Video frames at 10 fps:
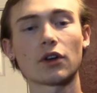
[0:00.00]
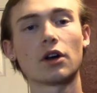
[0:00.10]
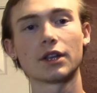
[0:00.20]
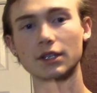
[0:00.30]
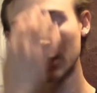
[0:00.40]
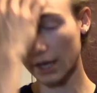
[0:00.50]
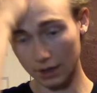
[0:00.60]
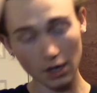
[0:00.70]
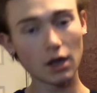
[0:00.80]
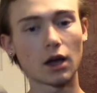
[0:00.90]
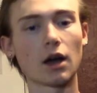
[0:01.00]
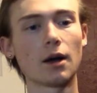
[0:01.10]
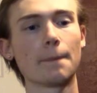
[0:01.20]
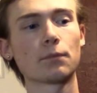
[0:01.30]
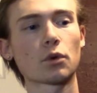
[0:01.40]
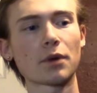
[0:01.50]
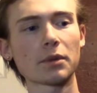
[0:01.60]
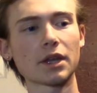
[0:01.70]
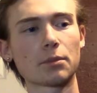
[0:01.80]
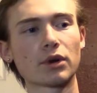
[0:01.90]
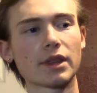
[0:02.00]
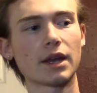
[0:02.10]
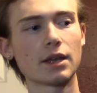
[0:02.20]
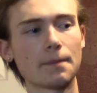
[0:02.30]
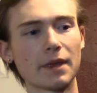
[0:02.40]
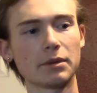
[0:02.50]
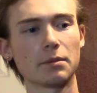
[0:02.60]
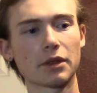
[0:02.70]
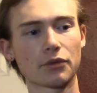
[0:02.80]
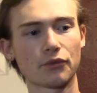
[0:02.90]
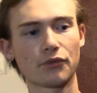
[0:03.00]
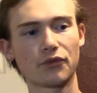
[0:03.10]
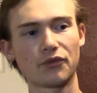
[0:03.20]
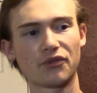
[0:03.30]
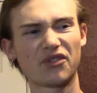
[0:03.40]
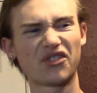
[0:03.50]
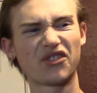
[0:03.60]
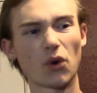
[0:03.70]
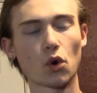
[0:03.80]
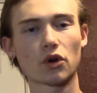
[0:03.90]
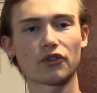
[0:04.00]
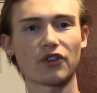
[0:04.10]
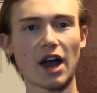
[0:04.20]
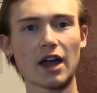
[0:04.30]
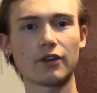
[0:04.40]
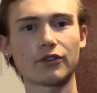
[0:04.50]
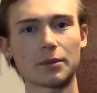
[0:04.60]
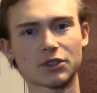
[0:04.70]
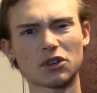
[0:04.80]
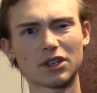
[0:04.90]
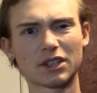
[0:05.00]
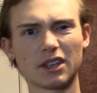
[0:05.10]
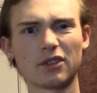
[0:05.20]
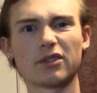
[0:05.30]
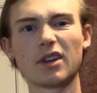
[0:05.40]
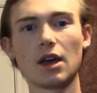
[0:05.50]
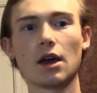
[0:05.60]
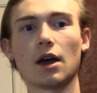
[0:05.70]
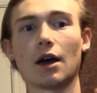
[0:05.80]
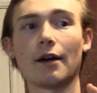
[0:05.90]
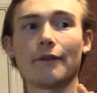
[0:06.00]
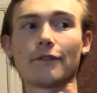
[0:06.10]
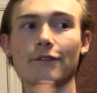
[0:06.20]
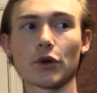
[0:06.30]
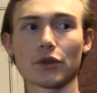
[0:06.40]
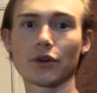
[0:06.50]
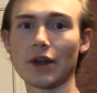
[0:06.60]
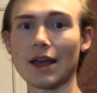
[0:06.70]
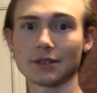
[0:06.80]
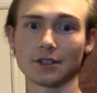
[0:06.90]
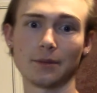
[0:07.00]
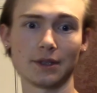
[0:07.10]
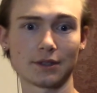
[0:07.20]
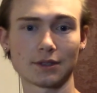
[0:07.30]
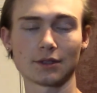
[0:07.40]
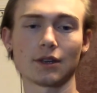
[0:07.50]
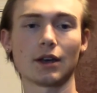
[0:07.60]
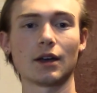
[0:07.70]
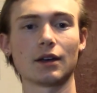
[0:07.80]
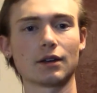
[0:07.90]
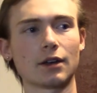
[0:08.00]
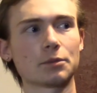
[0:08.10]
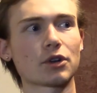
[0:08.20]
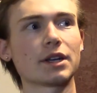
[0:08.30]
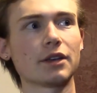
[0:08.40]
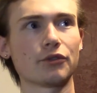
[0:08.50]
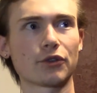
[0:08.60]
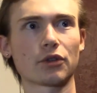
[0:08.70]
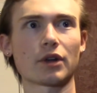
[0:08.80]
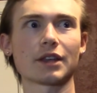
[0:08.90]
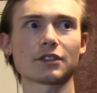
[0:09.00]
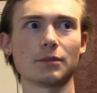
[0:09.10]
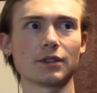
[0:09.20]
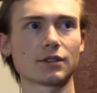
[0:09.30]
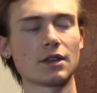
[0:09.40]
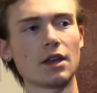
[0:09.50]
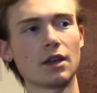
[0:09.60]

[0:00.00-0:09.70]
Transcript: on it yet. We're probably going to bring that in maybe month 4 or 5. I'm starting to give further estimates. I'm trying to give further estimates.